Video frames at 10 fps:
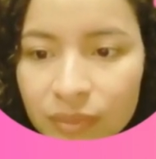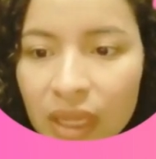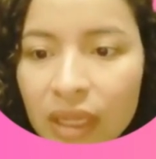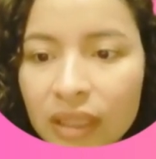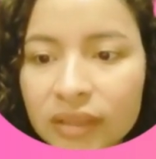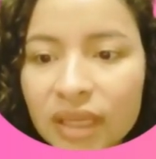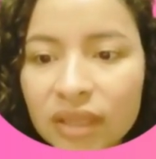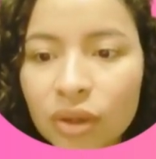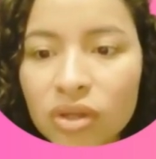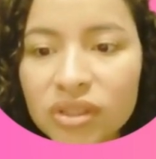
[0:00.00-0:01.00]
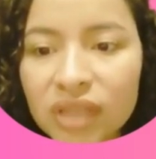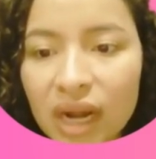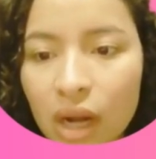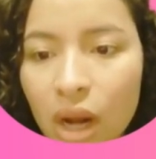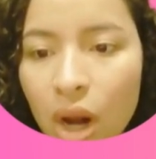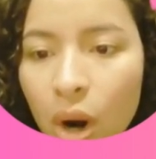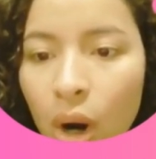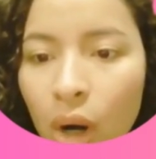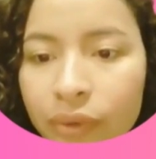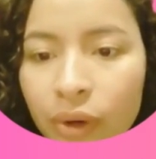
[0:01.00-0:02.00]
The dorsal or
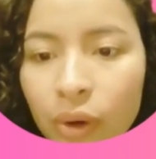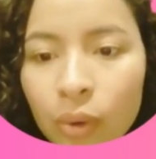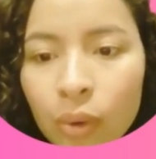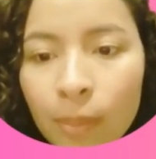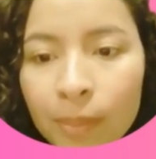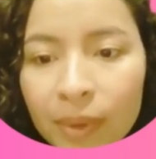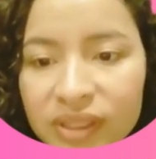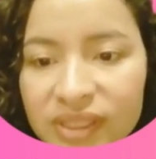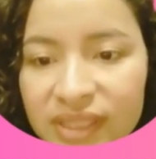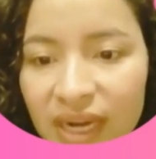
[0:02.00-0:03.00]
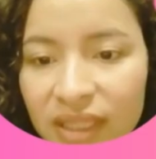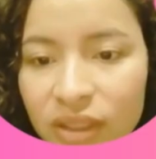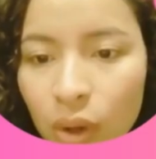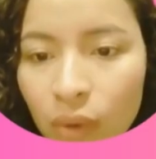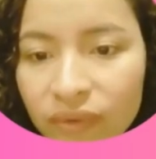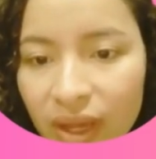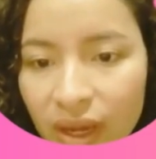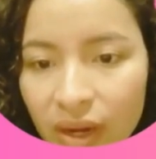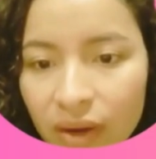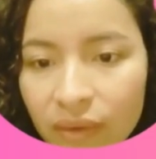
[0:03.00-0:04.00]
upper side of the
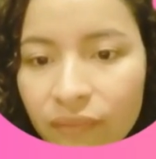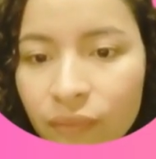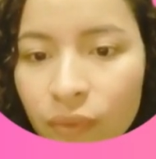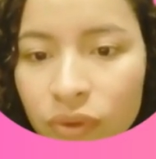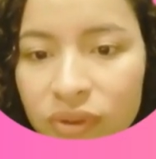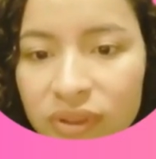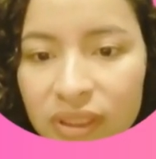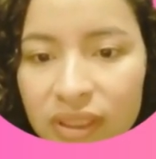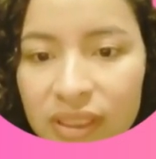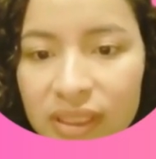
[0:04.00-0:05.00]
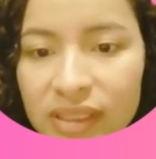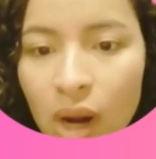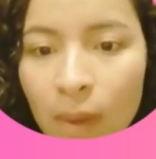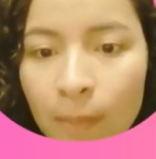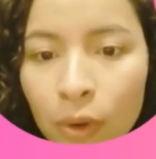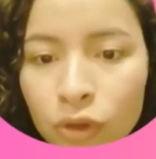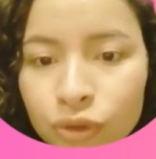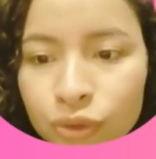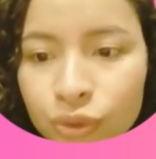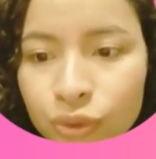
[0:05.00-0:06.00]
foot is opposite to
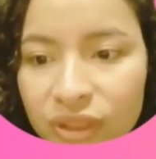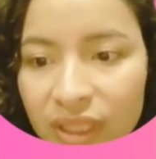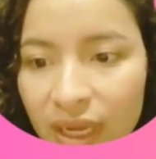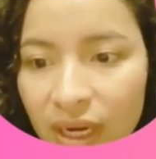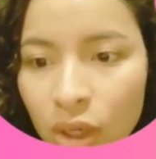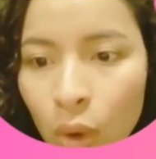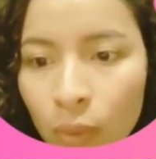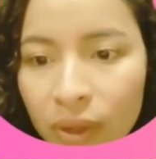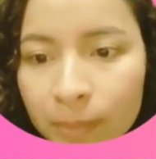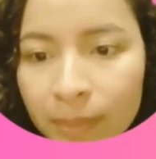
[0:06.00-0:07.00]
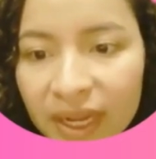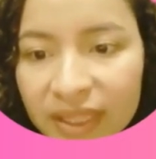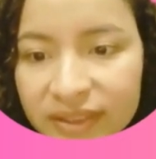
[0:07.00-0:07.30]
the lower plantar